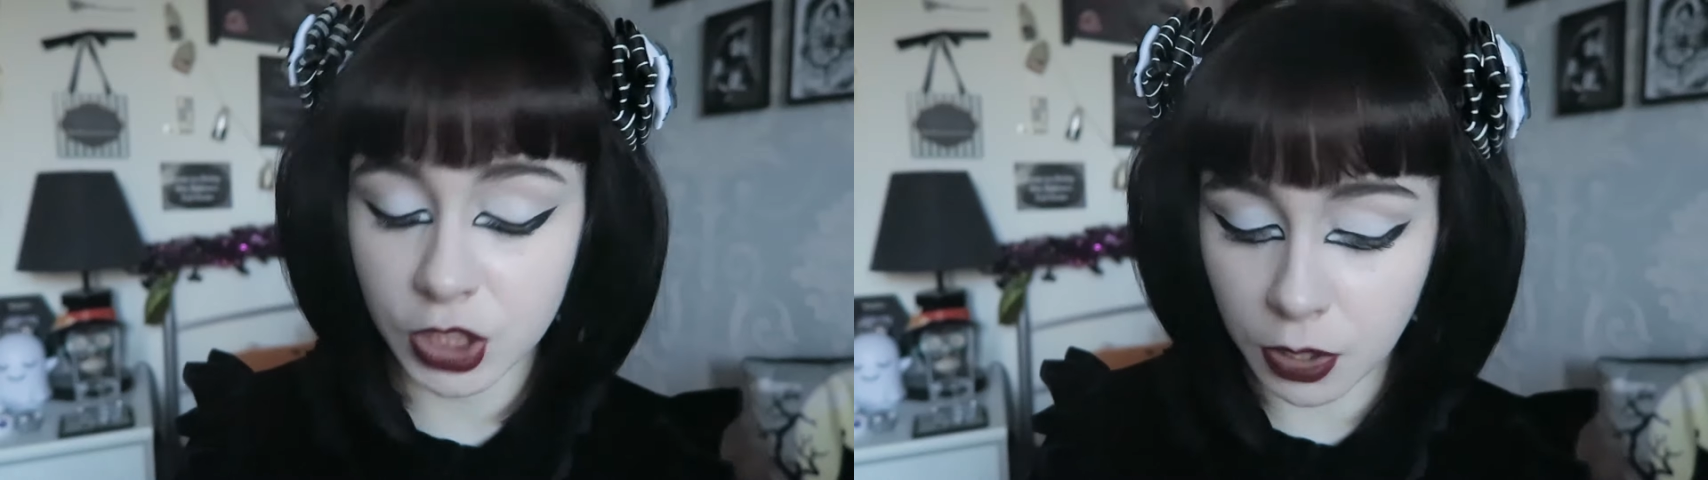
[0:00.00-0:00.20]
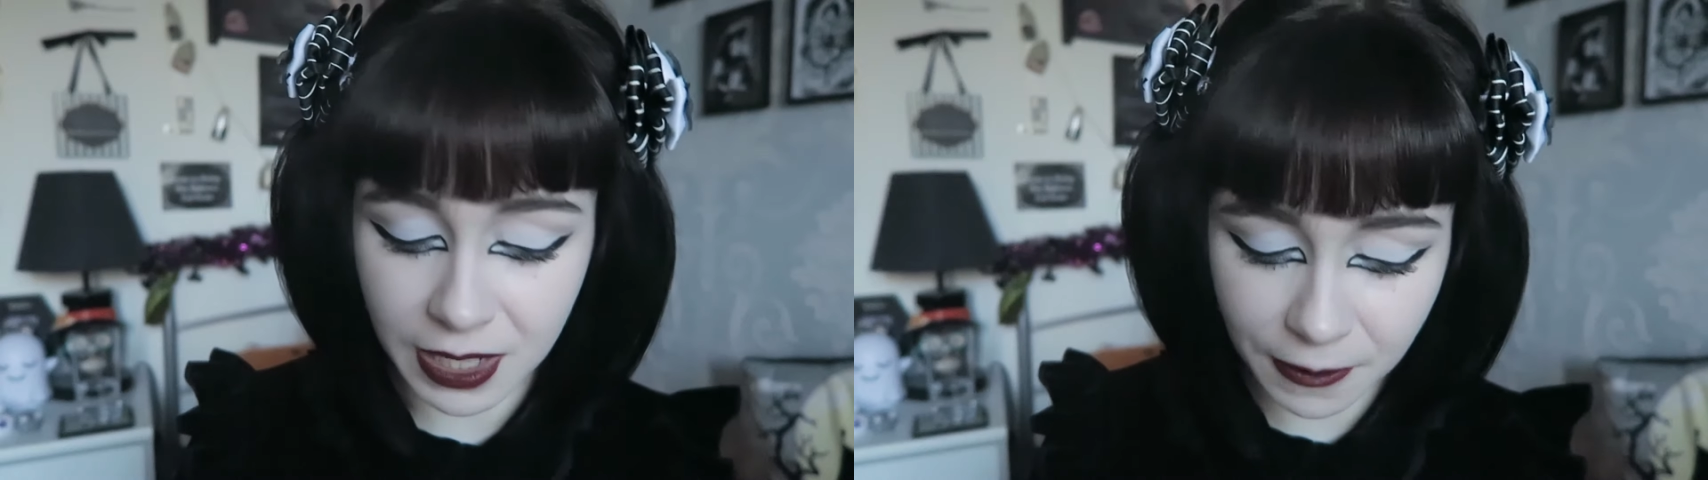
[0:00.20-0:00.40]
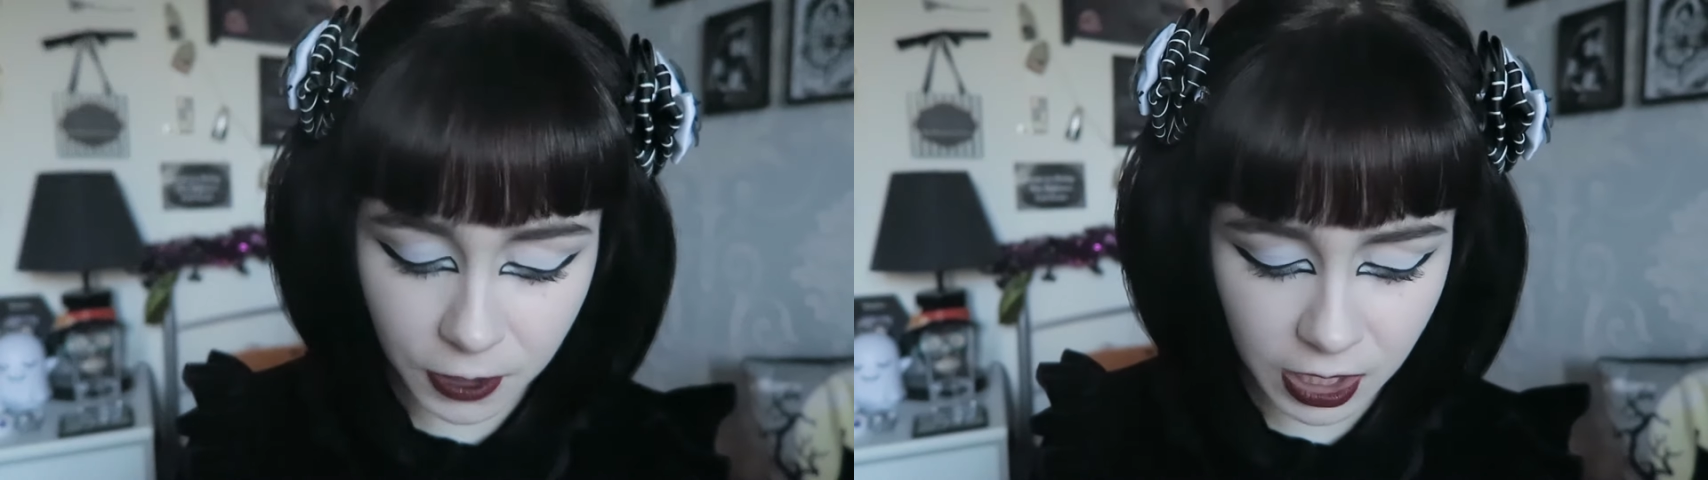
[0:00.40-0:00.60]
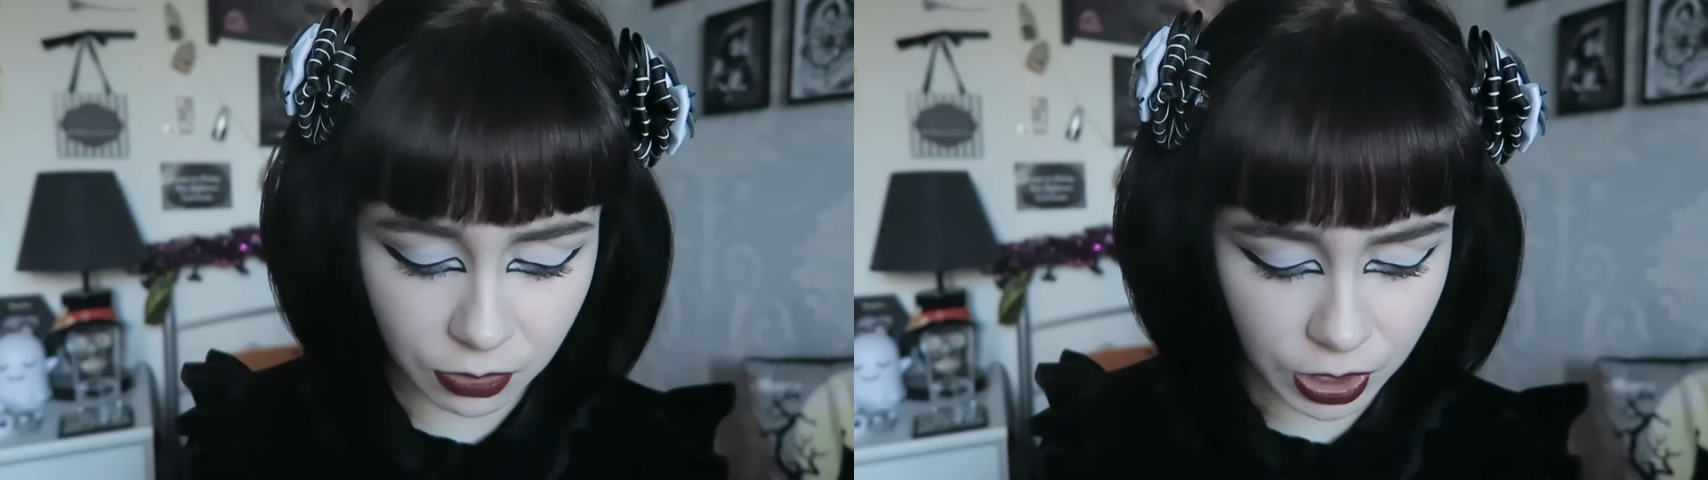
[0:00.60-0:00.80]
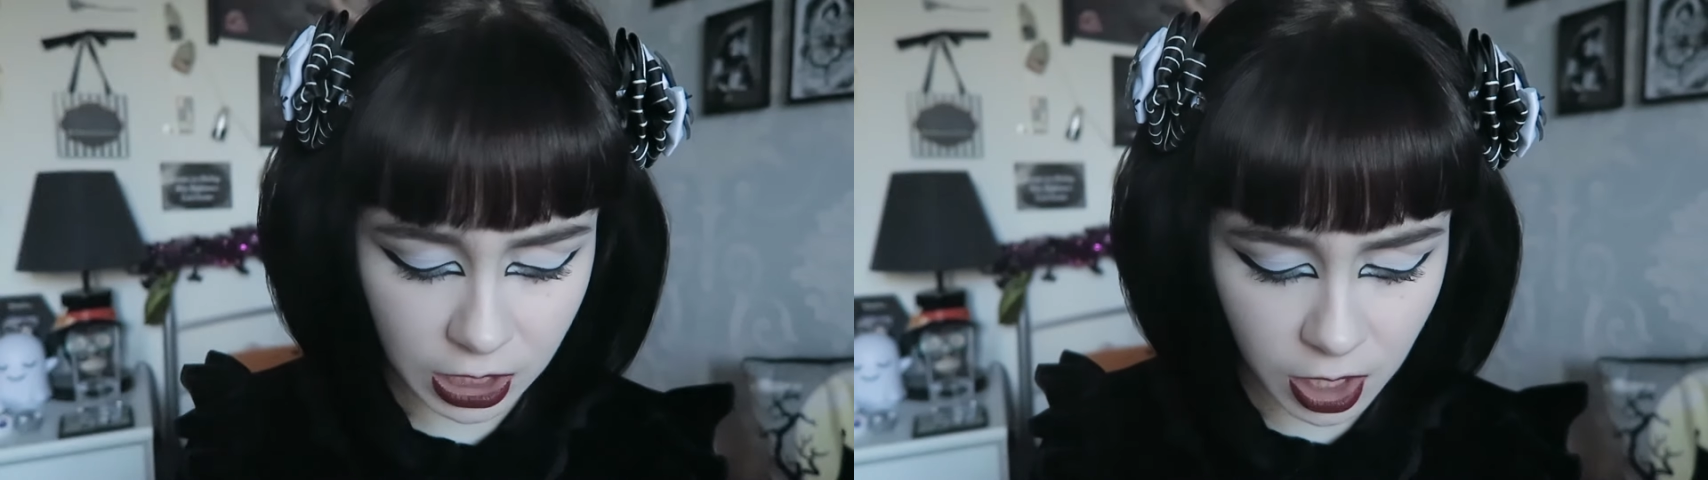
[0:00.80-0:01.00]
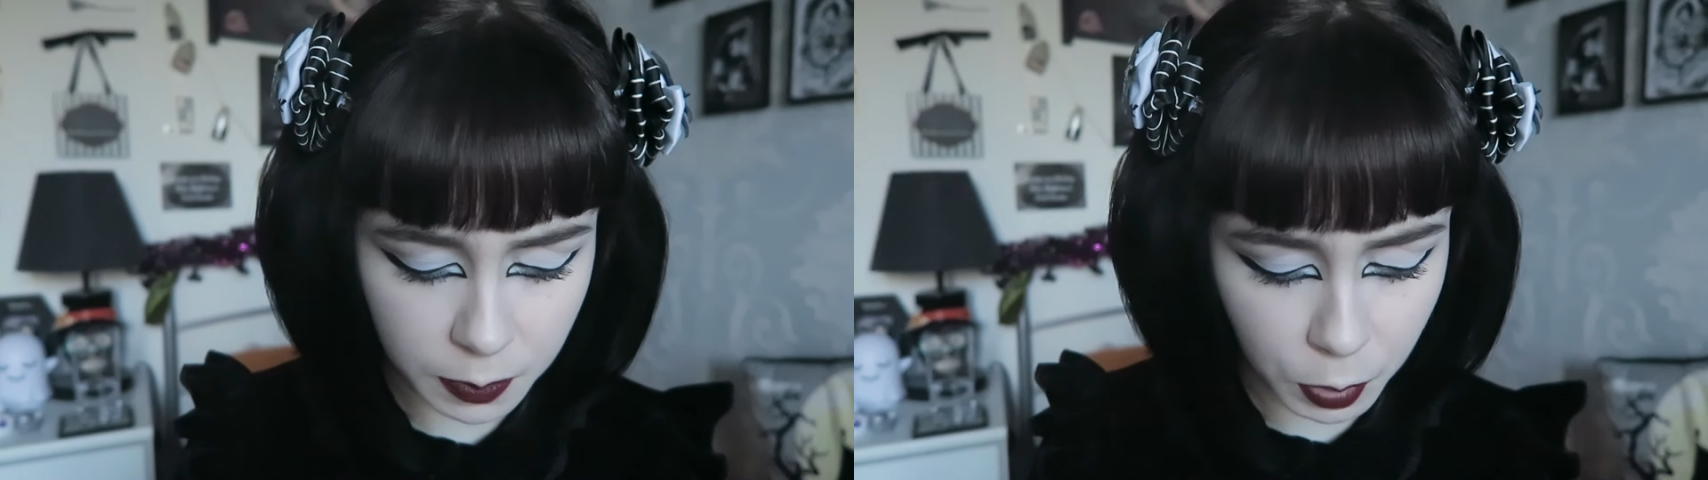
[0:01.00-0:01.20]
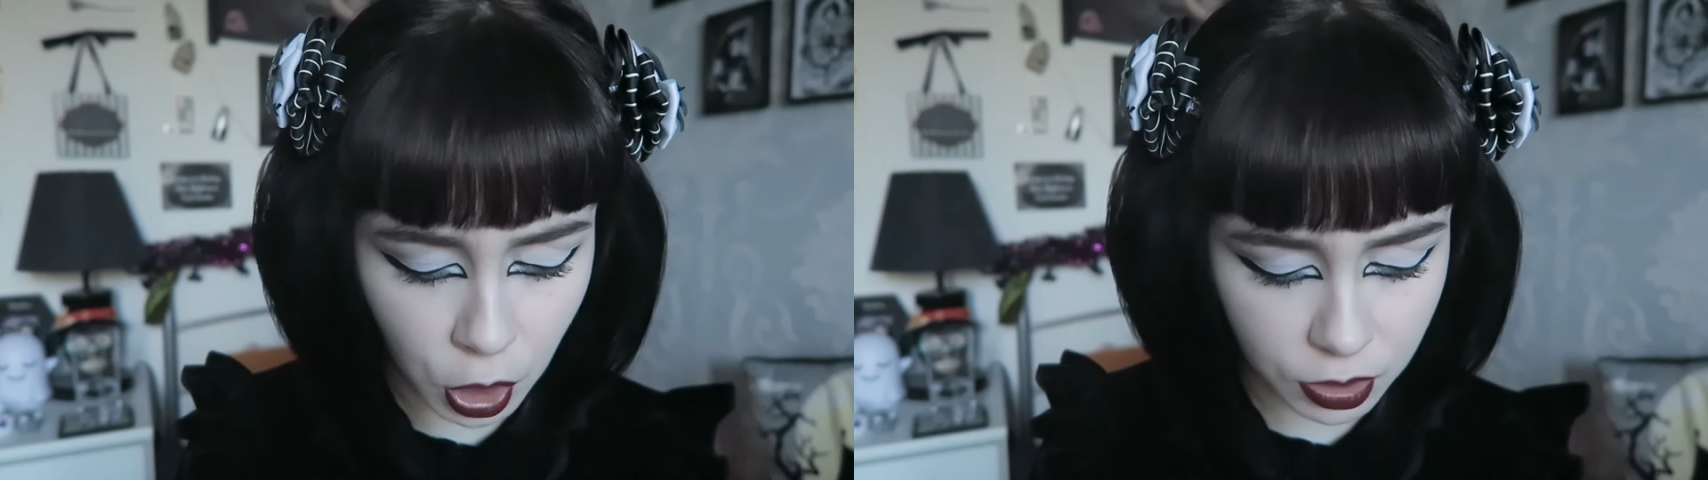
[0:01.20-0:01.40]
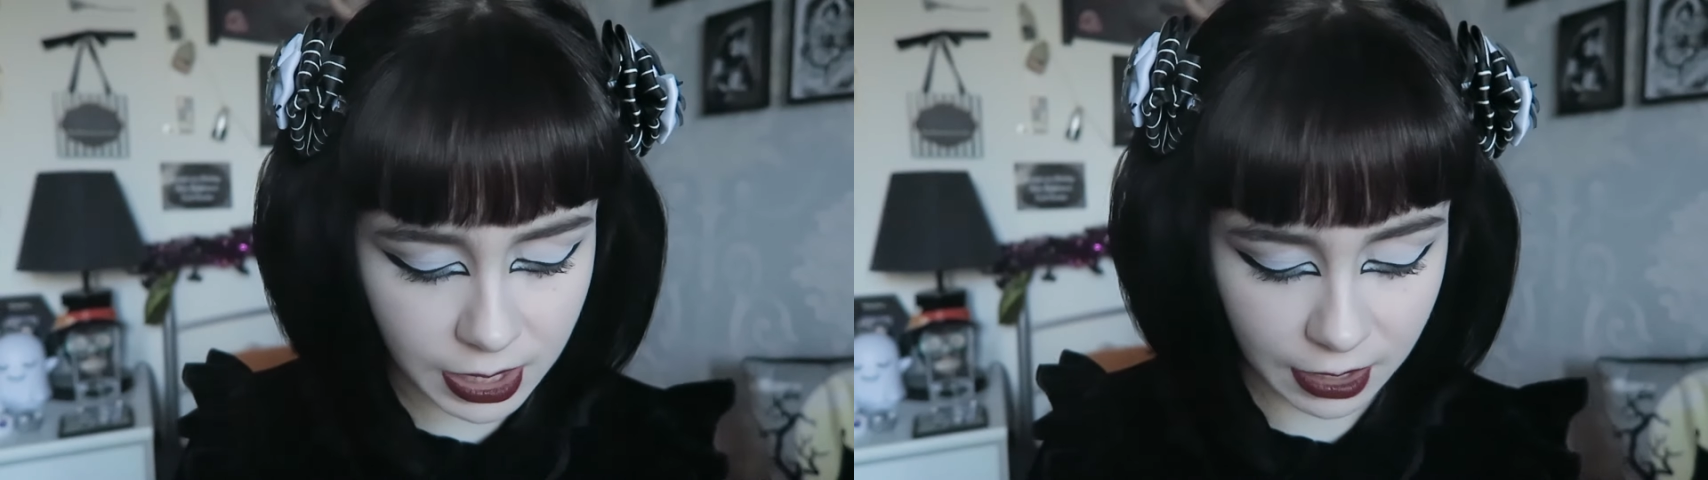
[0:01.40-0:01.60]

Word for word: so definitely a really nice box